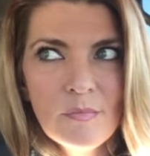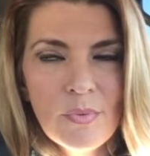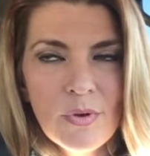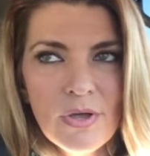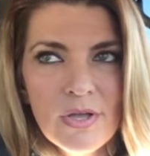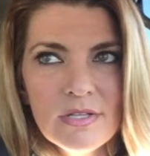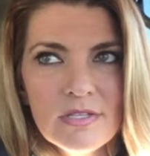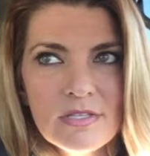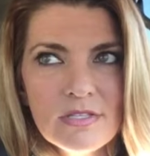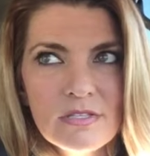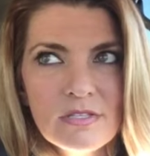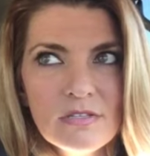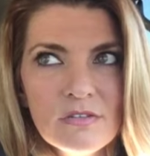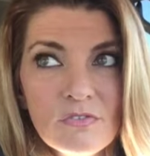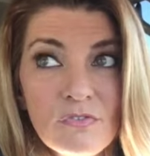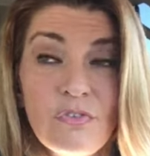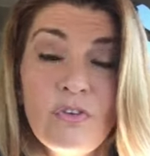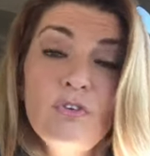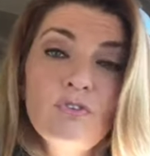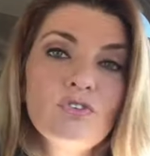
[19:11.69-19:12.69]
puts
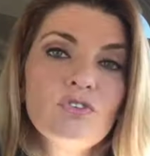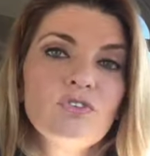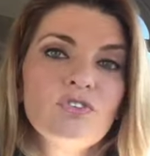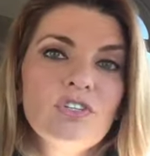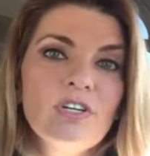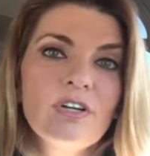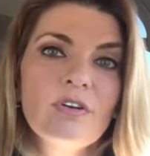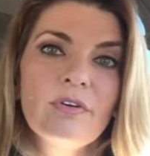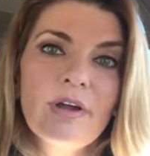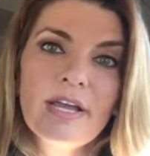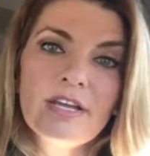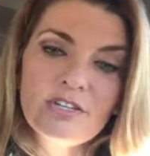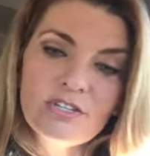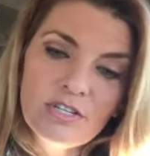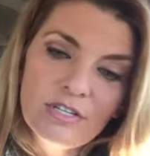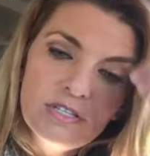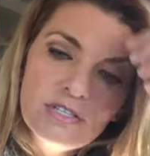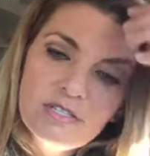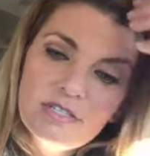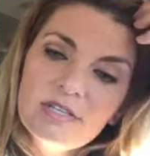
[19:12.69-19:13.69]
future
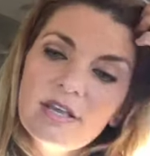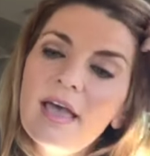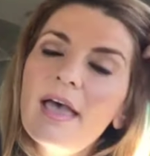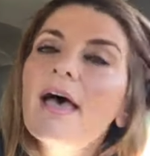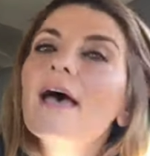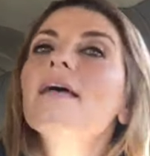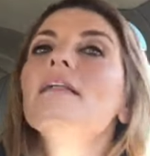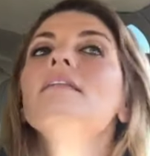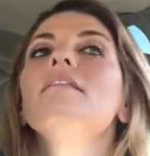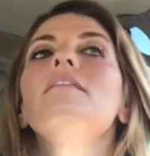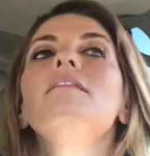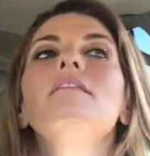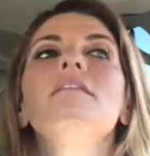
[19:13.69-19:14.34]
generations at